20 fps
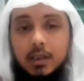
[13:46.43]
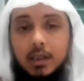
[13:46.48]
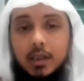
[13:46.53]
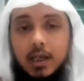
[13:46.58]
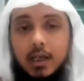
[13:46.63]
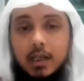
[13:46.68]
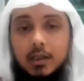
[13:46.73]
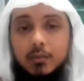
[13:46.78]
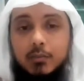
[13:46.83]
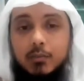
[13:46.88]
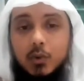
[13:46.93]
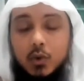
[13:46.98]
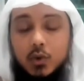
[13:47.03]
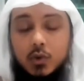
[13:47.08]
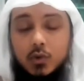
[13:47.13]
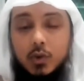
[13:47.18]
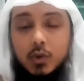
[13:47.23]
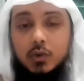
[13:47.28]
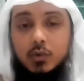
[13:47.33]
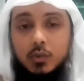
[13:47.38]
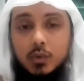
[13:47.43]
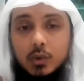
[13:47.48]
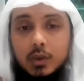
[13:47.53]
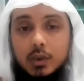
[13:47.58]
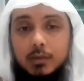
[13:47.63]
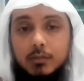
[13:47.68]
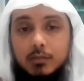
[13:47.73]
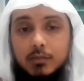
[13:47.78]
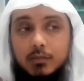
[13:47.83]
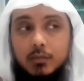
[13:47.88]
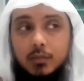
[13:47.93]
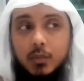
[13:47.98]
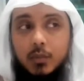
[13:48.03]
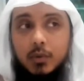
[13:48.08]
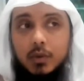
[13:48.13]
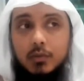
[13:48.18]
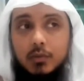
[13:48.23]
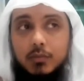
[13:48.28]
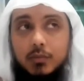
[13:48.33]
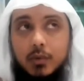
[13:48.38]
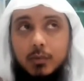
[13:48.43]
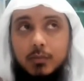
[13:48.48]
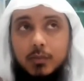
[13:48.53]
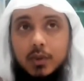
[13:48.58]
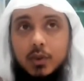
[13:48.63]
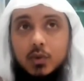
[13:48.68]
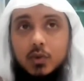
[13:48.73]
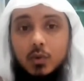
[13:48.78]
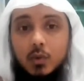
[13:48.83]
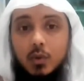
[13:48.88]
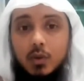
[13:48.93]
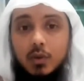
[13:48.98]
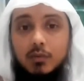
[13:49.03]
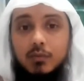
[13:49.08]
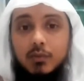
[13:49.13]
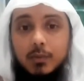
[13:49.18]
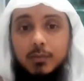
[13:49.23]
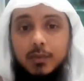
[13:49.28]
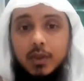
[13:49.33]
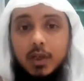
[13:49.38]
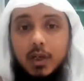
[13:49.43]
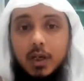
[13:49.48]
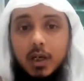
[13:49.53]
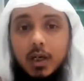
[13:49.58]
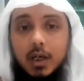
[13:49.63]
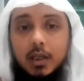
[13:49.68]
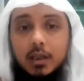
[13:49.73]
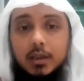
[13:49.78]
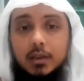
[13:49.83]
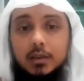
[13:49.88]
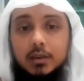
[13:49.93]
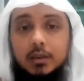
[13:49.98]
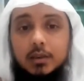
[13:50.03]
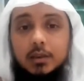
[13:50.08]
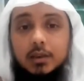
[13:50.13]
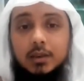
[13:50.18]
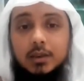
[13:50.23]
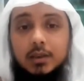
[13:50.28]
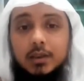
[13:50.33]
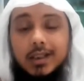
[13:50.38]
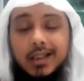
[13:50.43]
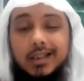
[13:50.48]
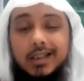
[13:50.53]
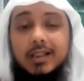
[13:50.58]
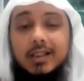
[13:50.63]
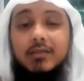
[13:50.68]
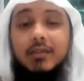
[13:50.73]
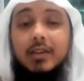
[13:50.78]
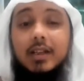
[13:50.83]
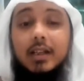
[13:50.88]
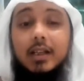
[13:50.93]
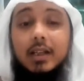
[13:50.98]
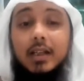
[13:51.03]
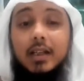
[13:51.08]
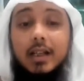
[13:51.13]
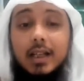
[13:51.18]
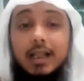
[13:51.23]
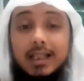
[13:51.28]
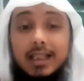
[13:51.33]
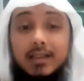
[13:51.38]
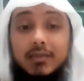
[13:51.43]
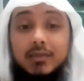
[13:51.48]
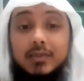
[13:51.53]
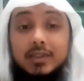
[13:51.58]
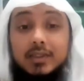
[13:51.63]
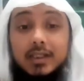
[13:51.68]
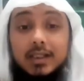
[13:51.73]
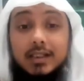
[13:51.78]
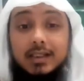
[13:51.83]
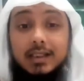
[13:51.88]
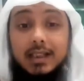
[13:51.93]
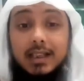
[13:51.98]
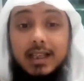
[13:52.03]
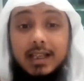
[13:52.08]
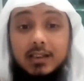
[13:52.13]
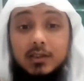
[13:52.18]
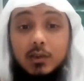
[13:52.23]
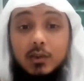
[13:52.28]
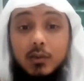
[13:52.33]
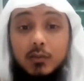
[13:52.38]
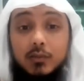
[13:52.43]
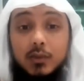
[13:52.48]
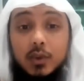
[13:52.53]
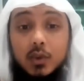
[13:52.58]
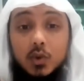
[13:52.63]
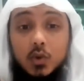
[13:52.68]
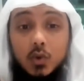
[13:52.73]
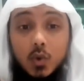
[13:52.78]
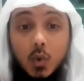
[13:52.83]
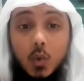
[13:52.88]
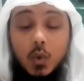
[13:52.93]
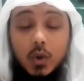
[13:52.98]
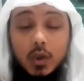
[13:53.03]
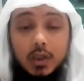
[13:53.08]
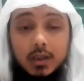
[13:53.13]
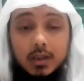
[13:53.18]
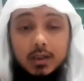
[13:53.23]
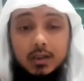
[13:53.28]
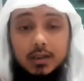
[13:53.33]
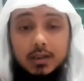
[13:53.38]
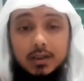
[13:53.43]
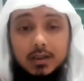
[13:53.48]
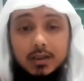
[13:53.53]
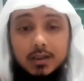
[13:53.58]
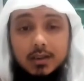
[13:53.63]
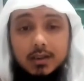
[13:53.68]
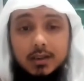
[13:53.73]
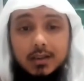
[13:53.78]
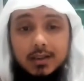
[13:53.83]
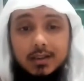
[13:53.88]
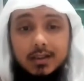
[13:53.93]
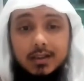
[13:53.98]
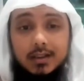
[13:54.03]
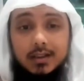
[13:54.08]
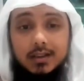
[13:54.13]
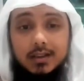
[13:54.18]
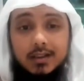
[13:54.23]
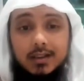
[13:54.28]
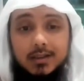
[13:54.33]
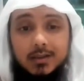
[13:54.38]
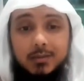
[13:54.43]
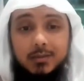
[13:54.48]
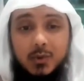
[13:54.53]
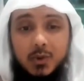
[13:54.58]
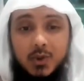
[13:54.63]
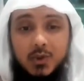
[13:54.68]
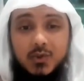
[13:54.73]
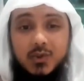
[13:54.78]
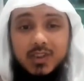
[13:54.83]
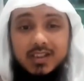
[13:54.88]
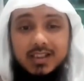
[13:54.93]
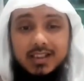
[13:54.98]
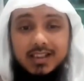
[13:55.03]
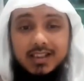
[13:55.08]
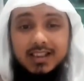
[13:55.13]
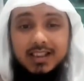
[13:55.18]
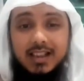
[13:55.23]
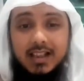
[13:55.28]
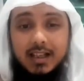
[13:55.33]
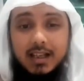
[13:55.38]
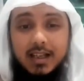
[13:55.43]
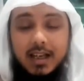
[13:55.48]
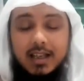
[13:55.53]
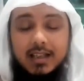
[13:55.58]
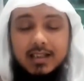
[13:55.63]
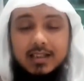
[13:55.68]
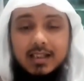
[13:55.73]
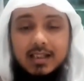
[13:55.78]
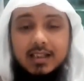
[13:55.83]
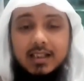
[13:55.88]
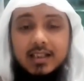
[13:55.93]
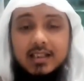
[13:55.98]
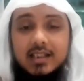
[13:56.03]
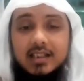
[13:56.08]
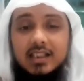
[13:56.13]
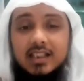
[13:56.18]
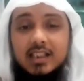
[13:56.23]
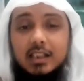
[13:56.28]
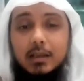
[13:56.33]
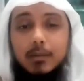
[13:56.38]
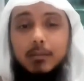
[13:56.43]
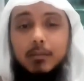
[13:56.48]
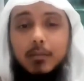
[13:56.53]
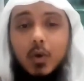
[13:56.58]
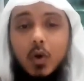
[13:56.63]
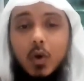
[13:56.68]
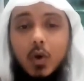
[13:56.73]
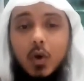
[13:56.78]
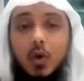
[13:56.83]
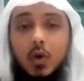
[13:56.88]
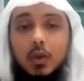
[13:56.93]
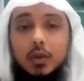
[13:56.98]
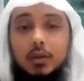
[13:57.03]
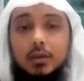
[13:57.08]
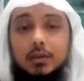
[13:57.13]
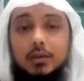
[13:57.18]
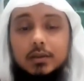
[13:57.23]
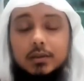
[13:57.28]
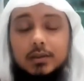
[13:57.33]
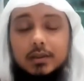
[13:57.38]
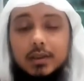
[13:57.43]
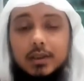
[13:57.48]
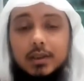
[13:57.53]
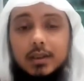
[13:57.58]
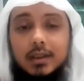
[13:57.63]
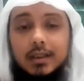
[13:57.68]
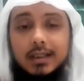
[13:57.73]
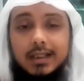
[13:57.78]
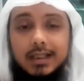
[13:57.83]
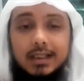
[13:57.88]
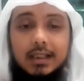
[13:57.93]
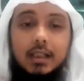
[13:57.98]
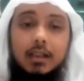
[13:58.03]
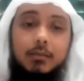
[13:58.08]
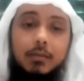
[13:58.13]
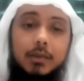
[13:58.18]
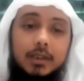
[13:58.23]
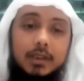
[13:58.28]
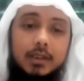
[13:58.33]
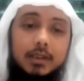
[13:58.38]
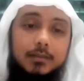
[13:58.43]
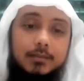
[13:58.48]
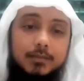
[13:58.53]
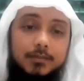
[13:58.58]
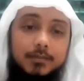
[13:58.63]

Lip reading: and prostrate to Him with it from the soul, from the heart. And never lift the head of the soul, prostrating until they see Him on Qiyamah Day.